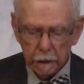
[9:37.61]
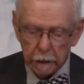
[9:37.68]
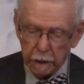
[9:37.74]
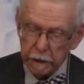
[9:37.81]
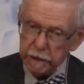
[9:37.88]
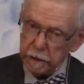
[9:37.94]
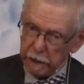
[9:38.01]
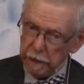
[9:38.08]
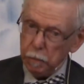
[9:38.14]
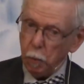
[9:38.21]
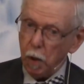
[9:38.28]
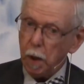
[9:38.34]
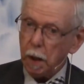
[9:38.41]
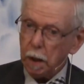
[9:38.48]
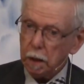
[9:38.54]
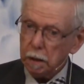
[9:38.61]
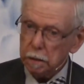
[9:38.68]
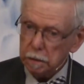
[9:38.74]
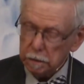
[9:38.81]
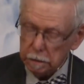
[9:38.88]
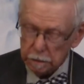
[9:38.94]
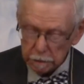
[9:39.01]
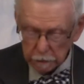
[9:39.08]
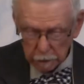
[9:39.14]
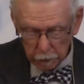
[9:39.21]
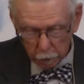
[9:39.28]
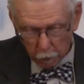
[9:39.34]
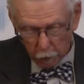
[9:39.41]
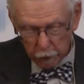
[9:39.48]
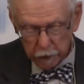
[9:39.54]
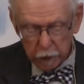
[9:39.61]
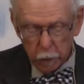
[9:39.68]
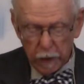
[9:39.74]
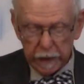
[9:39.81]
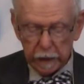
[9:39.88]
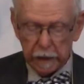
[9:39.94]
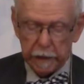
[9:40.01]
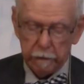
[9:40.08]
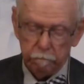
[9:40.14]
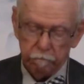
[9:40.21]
It did work, worked quickly.